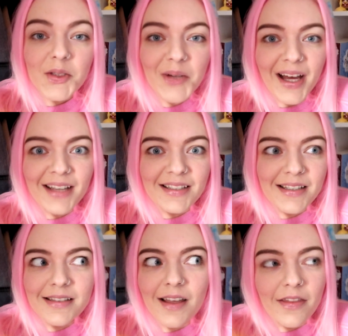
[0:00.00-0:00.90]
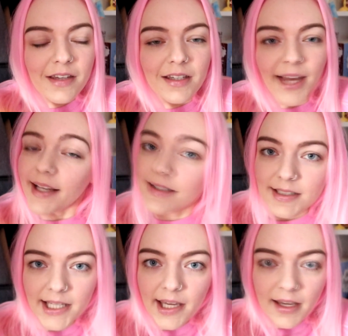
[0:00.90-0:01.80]
So guys, it's the
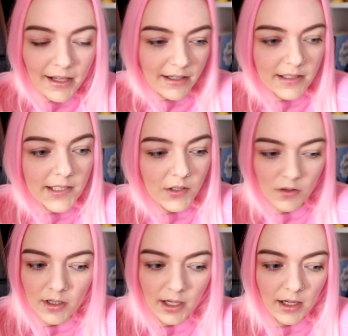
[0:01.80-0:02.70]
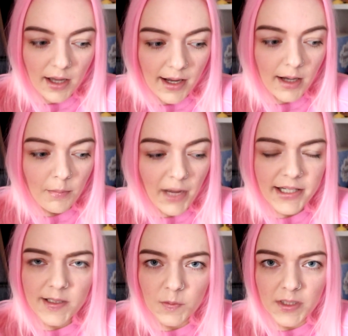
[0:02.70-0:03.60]
next day. It is Sunday. I
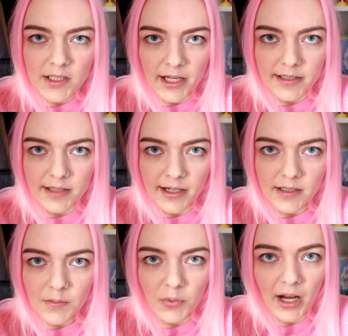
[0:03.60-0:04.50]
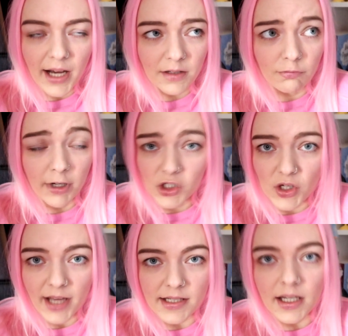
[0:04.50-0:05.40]
did speak to you last night, but I had a
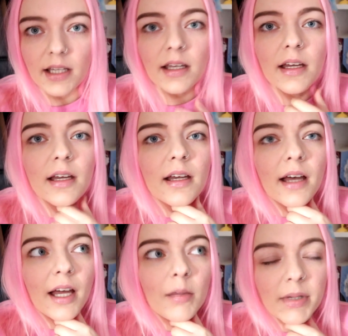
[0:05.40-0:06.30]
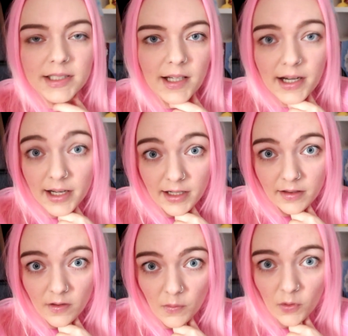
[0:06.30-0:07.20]
raging headache. I still had a
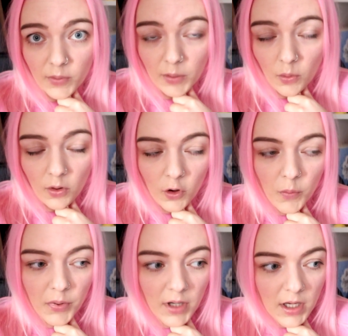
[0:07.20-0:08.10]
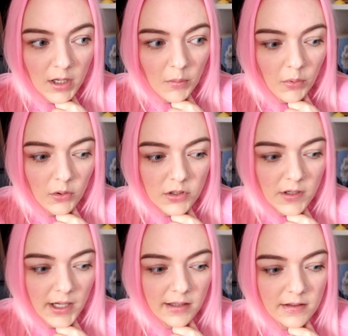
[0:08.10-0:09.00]
headache this morning when I woke up, but
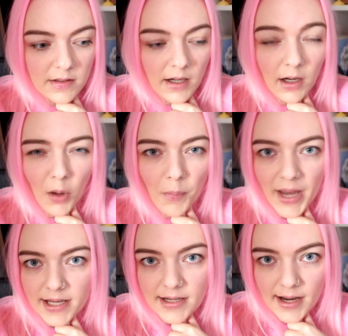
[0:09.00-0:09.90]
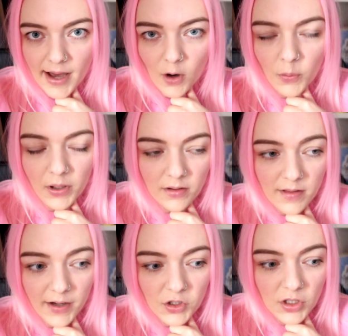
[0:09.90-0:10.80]
it's a lot better now because
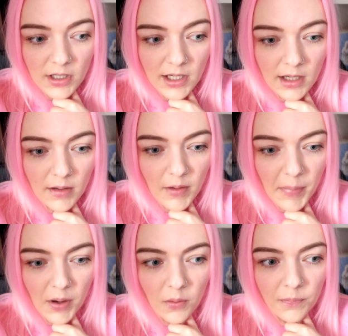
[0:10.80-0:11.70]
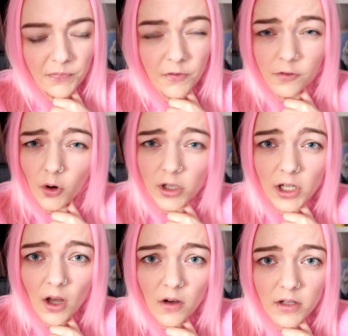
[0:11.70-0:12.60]
it's actually about 4
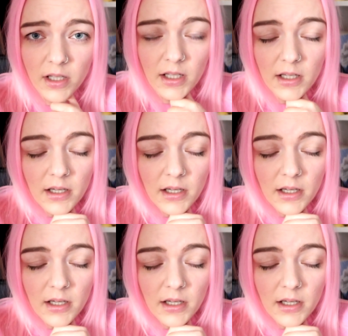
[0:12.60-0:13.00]
o'clock.